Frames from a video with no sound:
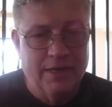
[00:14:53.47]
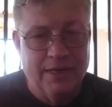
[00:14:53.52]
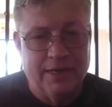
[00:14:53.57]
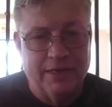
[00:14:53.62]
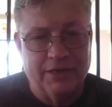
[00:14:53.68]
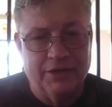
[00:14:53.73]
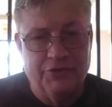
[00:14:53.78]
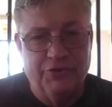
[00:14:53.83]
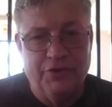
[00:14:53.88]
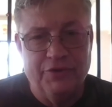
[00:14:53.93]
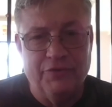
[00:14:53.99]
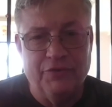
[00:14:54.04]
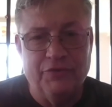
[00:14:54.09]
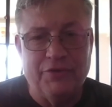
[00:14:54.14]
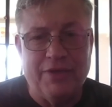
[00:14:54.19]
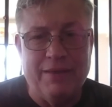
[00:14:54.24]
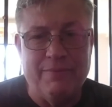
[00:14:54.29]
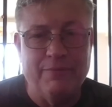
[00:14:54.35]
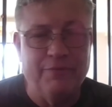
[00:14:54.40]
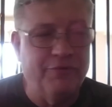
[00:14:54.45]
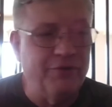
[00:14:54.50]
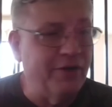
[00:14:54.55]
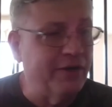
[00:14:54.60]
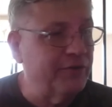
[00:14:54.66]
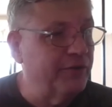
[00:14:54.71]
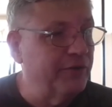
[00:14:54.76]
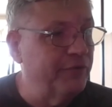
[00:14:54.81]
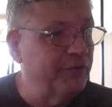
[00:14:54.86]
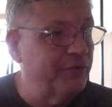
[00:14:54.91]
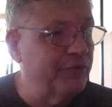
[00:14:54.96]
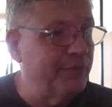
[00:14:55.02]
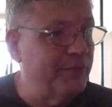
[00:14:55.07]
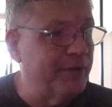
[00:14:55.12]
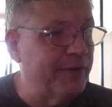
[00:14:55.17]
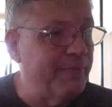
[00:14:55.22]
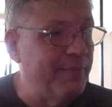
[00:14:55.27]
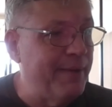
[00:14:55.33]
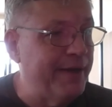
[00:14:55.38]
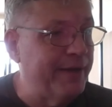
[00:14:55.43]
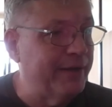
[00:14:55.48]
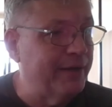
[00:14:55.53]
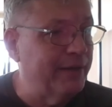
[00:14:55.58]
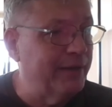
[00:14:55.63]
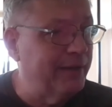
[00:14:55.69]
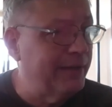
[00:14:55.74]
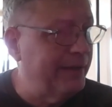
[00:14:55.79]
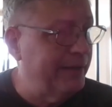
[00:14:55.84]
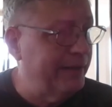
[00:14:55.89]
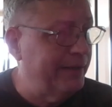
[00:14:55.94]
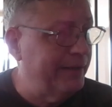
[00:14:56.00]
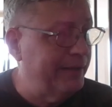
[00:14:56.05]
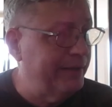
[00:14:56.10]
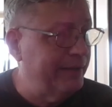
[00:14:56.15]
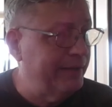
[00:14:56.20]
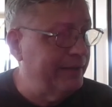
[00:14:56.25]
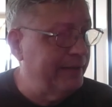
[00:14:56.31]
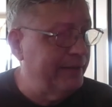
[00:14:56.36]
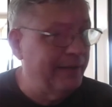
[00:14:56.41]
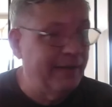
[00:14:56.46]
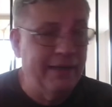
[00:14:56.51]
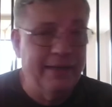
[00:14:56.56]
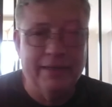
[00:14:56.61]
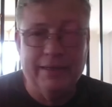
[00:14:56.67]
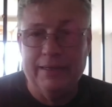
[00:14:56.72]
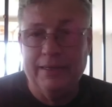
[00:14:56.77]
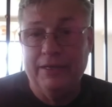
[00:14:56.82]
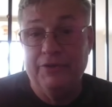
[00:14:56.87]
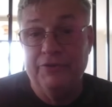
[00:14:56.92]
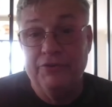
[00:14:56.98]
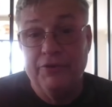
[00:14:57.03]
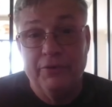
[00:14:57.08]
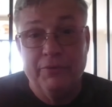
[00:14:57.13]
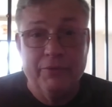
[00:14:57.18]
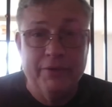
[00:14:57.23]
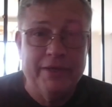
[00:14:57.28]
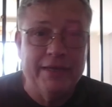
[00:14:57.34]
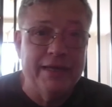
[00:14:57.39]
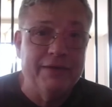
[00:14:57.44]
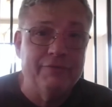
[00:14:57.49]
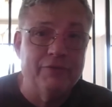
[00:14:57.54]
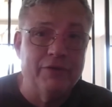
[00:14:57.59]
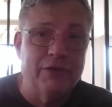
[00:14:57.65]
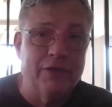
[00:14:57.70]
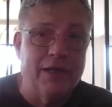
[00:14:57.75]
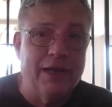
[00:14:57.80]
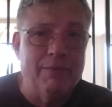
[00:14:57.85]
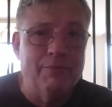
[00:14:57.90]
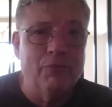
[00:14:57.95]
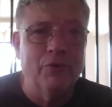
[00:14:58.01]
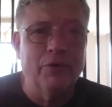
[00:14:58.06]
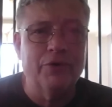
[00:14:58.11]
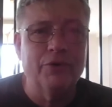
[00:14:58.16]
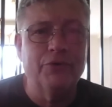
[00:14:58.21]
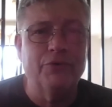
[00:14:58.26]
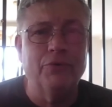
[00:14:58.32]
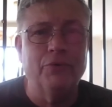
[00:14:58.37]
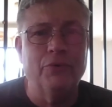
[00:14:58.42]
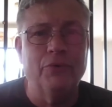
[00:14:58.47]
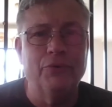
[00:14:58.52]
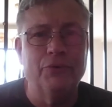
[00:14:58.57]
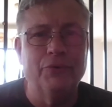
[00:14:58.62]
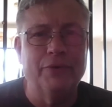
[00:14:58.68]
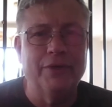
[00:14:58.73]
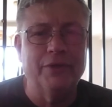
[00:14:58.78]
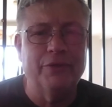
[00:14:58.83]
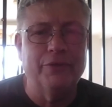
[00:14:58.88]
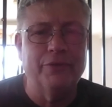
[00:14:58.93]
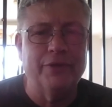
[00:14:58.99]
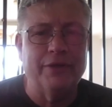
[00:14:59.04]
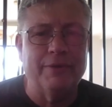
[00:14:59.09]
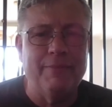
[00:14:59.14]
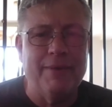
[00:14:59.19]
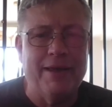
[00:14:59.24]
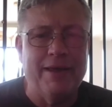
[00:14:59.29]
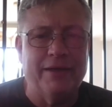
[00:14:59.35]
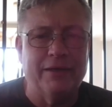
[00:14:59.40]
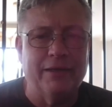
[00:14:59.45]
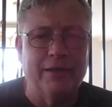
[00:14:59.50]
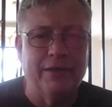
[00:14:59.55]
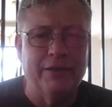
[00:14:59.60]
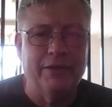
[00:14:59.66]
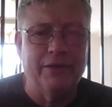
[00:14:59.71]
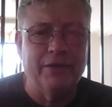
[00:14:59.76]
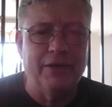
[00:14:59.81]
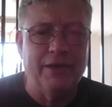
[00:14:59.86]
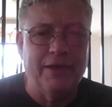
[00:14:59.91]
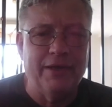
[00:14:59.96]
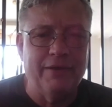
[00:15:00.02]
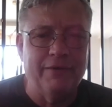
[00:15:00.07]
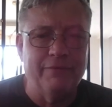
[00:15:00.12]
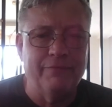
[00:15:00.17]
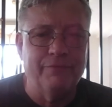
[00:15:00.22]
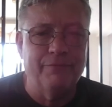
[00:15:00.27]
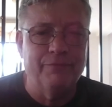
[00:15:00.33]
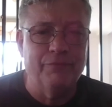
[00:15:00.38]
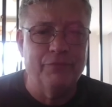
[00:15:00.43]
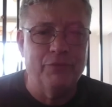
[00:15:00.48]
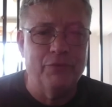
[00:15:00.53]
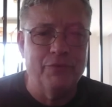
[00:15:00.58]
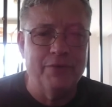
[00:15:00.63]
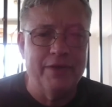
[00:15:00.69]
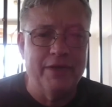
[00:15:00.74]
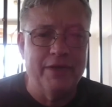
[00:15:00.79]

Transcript: I can achieve the same objectives from the command line, and I generally have a lot more control doing it through the command line than I have through a